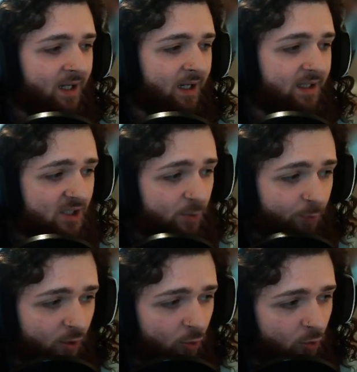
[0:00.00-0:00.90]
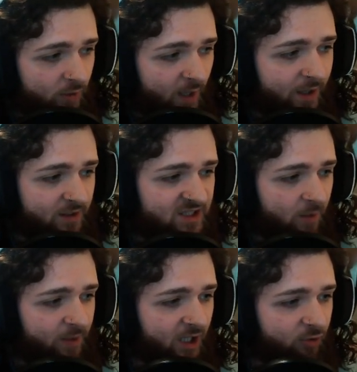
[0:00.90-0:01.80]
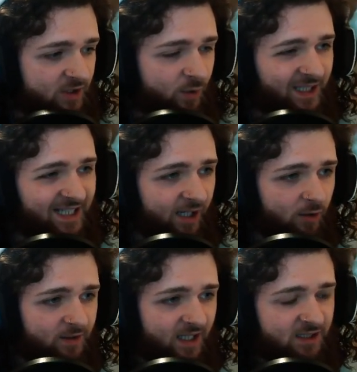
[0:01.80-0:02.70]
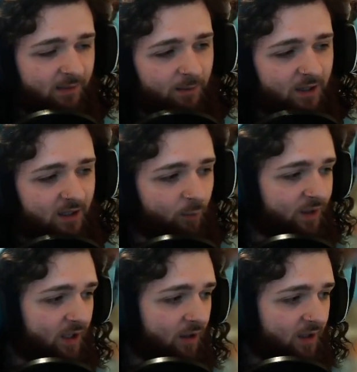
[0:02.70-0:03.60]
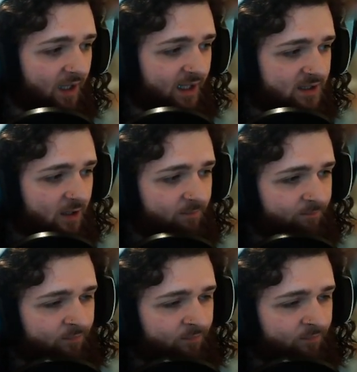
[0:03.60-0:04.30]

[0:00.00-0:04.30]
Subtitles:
It's actually pretty cool. Now we can start playing Crystal in Dino decks maybe with the Collector.